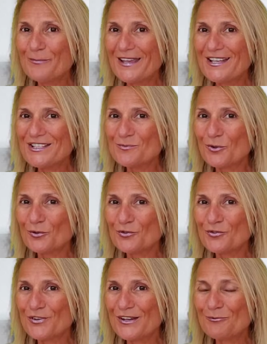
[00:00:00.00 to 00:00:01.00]
baseboard
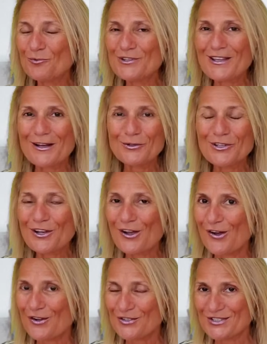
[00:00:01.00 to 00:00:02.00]
trim without the
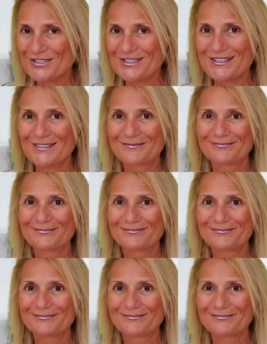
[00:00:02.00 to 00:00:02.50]
cost.